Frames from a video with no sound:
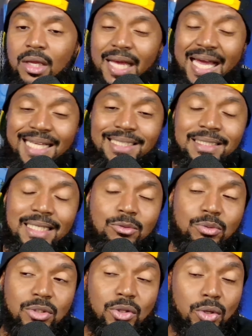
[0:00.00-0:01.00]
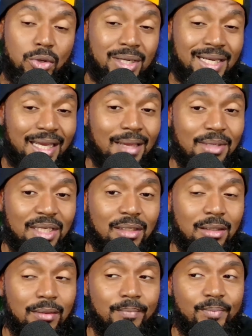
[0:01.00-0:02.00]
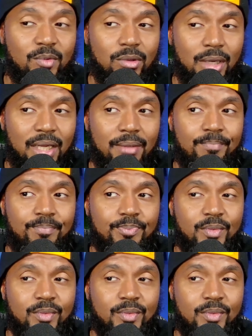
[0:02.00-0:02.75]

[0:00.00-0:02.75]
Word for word: At least that's what they're claiming, right?